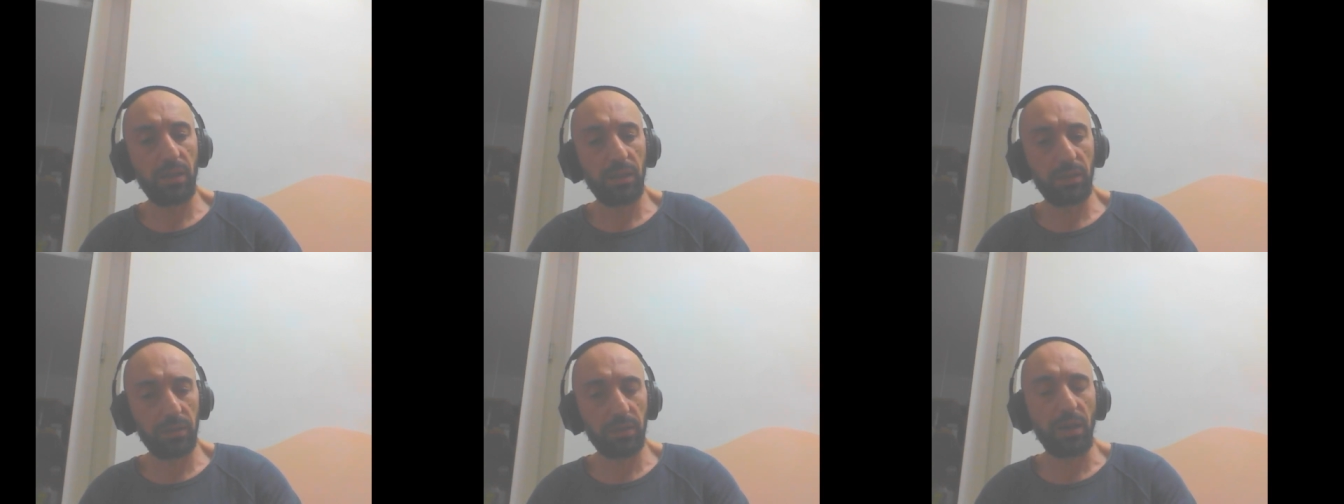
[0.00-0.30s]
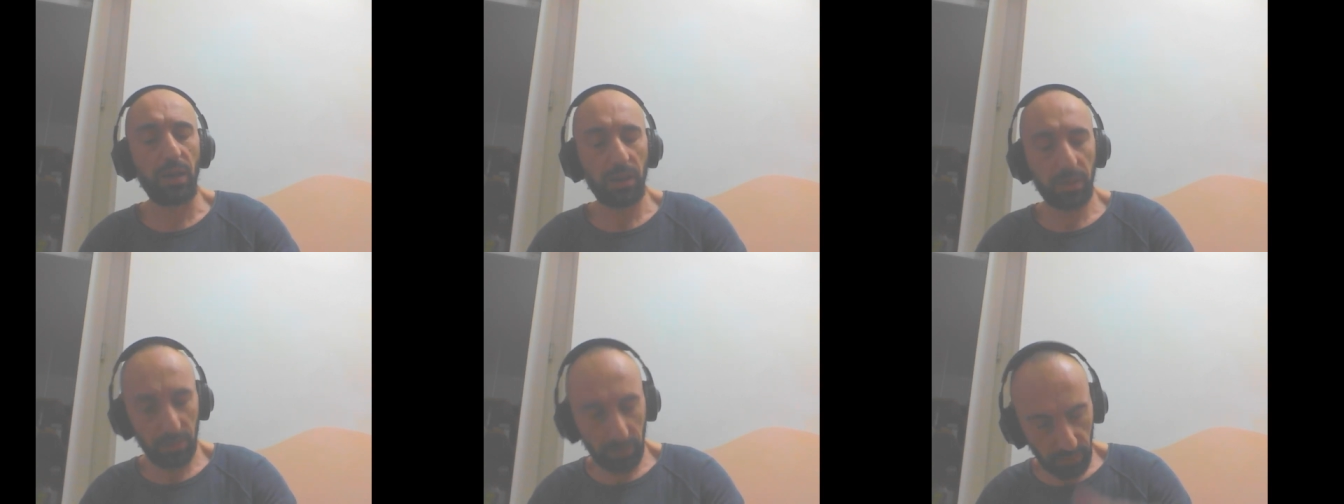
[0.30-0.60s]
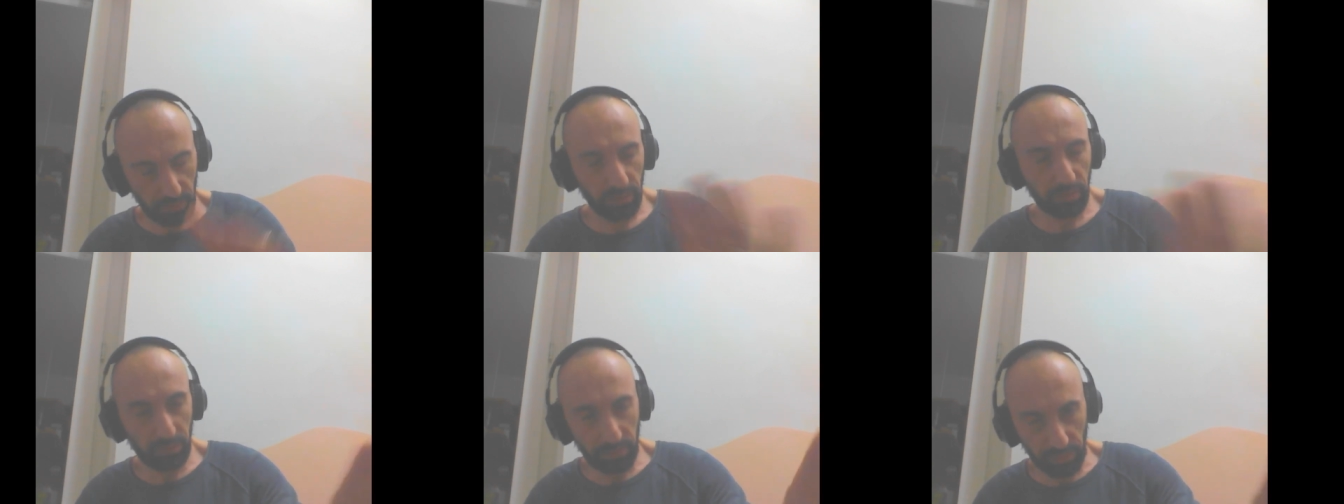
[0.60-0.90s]
yeah,
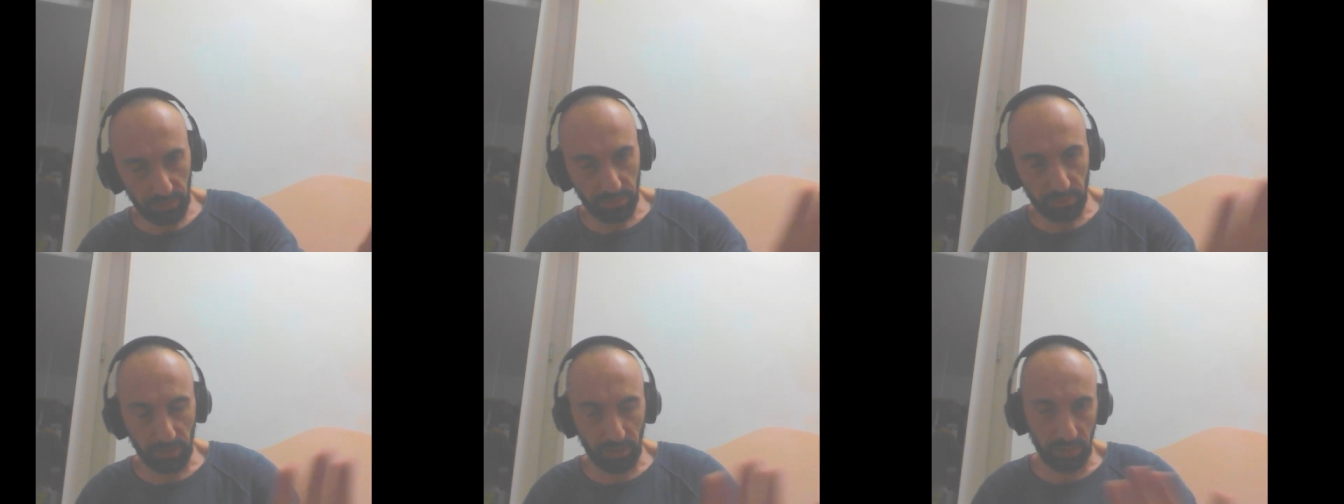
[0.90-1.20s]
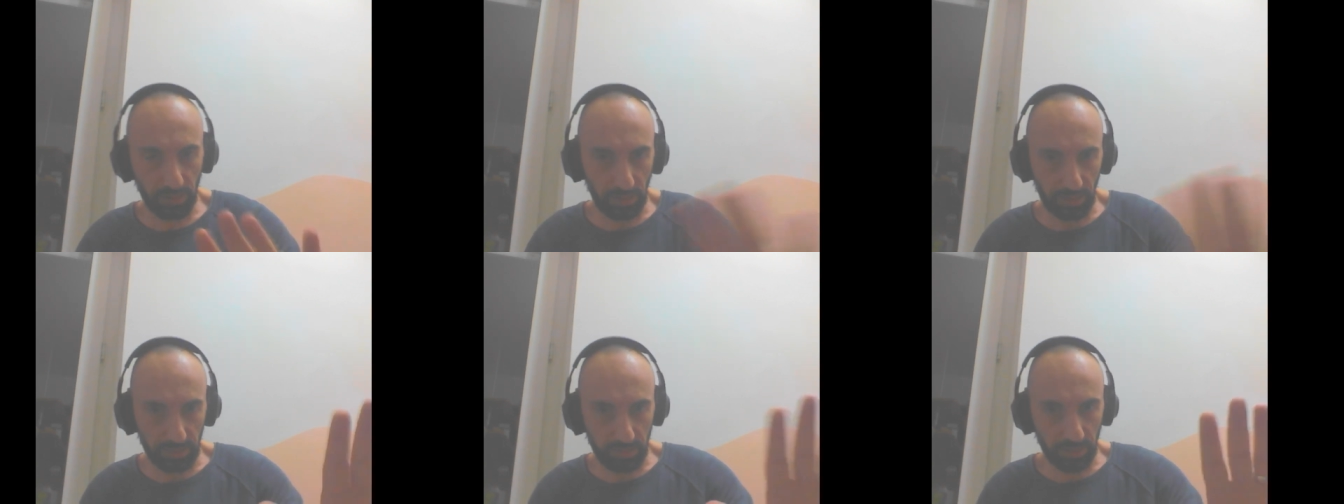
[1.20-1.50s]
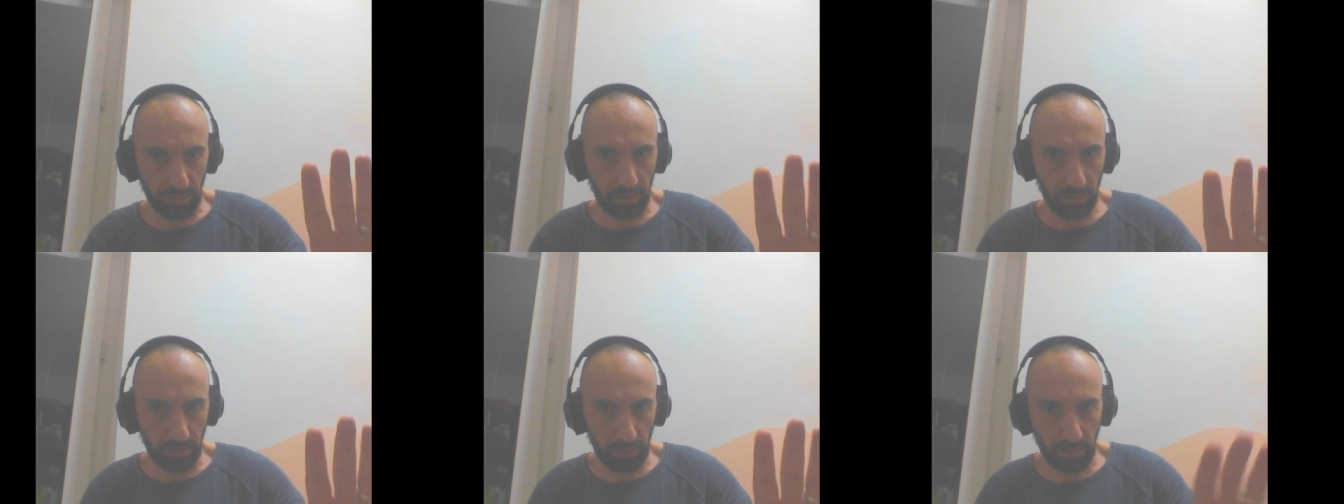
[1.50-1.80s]
that's that's
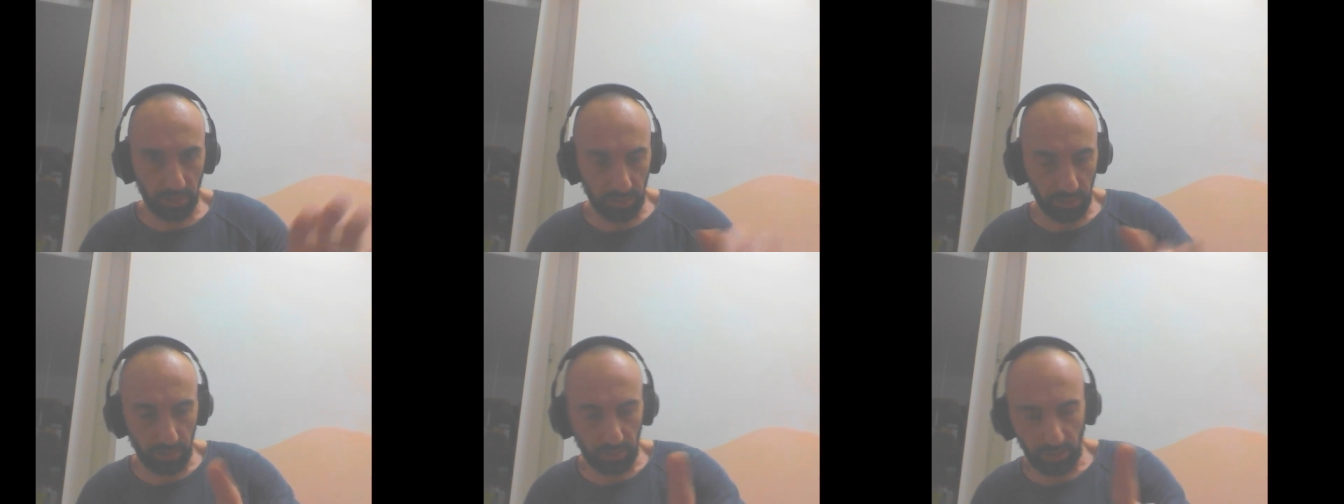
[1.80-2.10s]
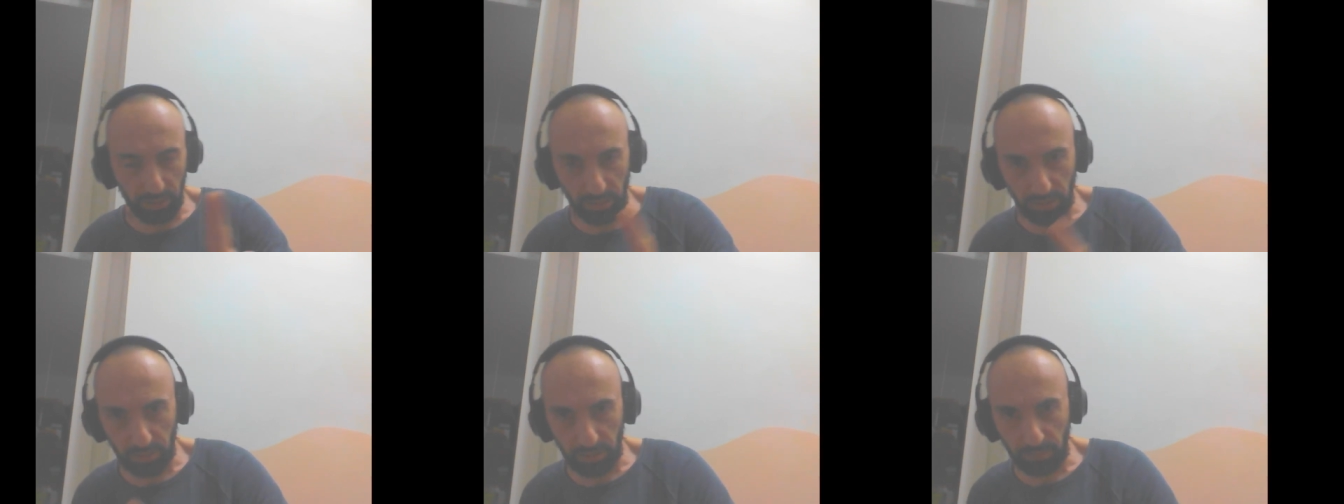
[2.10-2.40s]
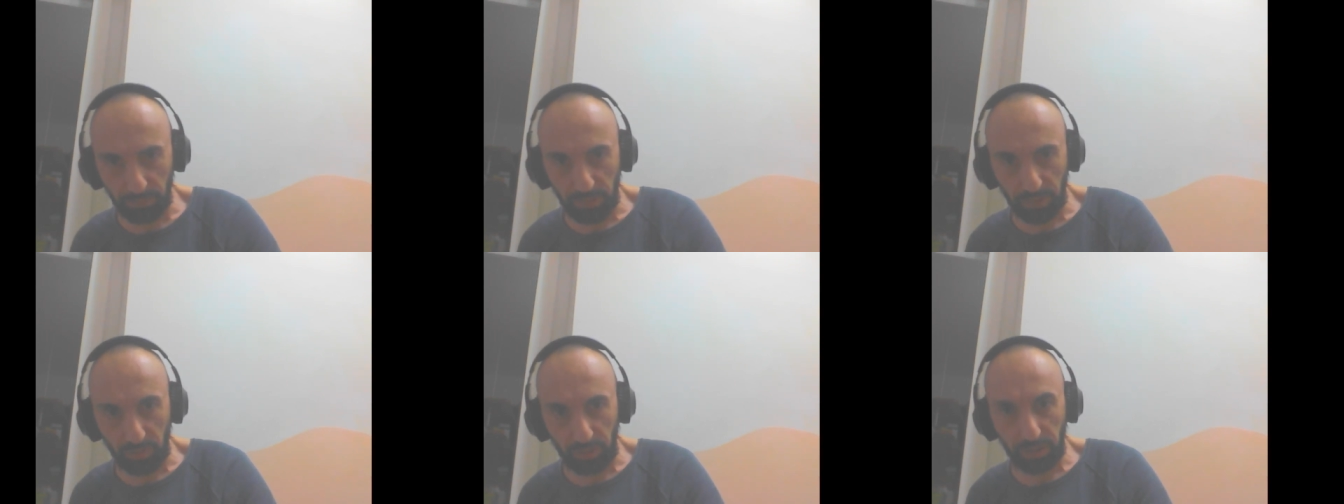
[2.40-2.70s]
the
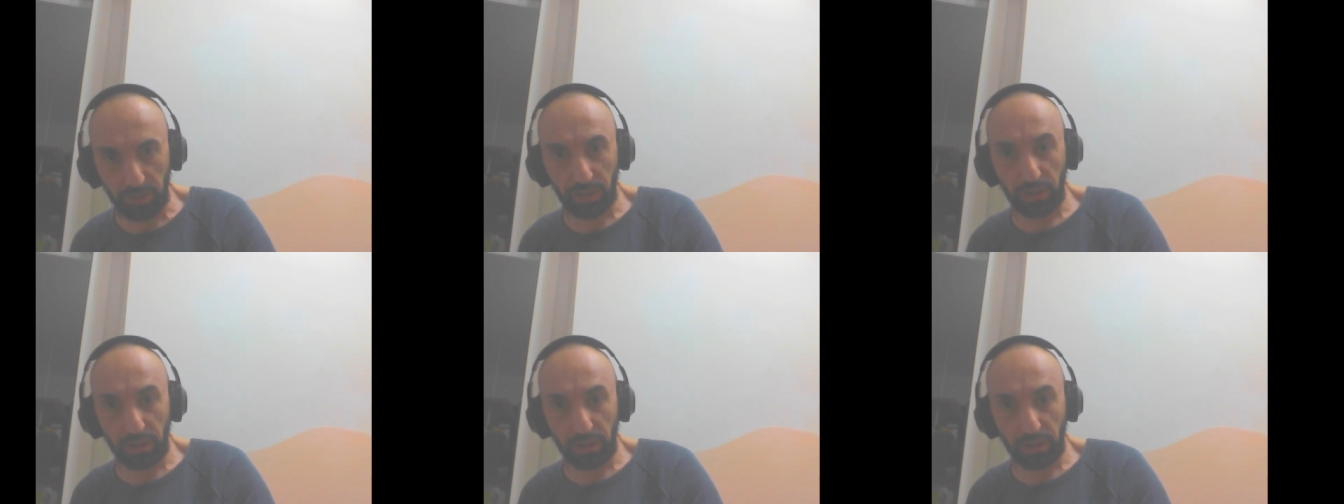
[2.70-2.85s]
number one.